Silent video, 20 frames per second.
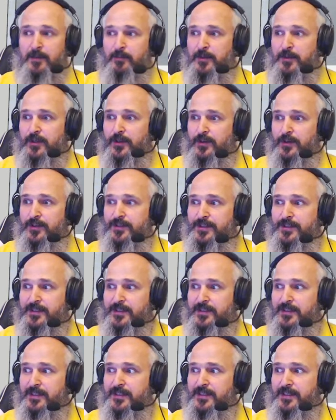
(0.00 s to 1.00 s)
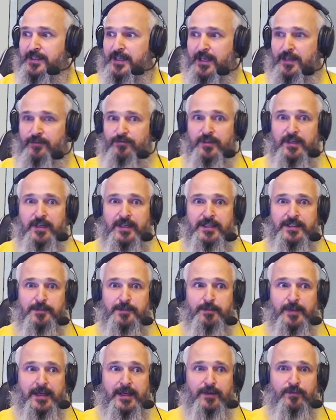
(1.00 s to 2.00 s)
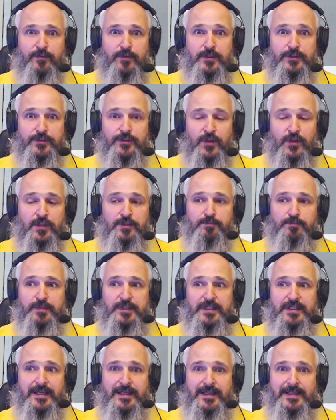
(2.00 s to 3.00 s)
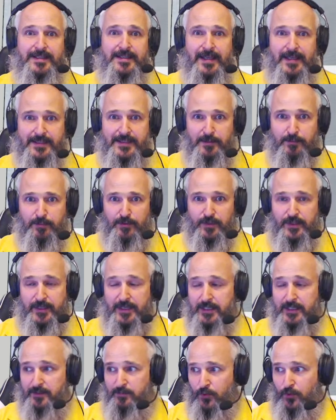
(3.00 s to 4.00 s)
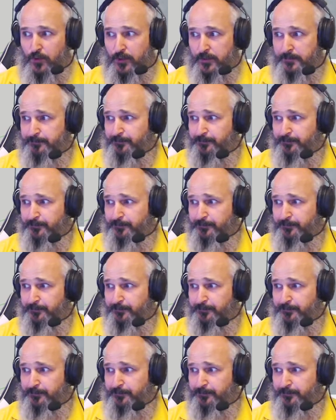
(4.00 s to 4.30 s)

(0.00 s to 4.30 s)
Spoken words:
because this area at the back will not be accessible anymore.